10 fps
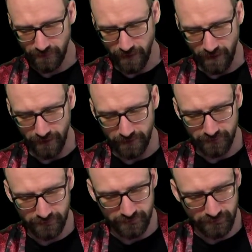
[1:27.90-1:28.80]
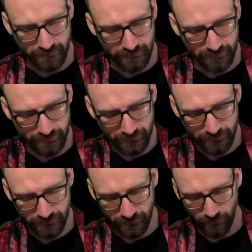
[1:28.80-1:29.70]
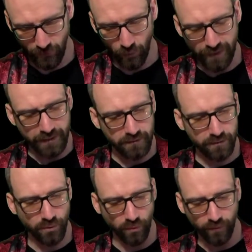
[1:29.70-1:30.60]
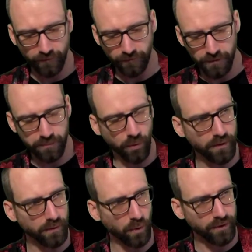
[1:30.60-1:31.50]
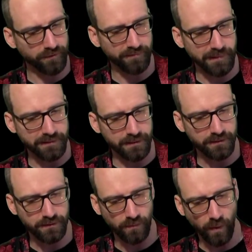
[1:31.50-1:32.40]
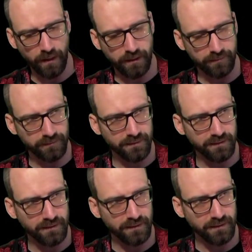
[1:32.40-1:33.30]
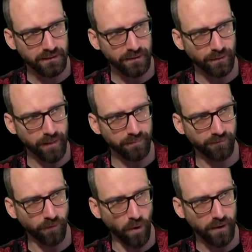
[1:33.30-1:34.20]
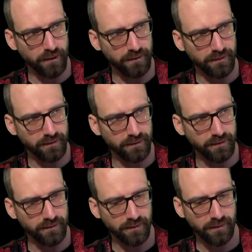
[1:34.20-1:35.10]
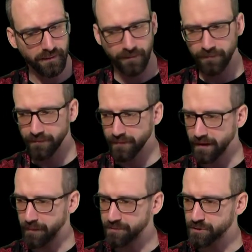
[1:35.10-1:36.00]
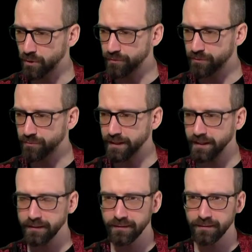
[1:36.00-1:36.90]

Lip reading: Alright. What we need to do, first order of business. Welcome. Right before episode 3.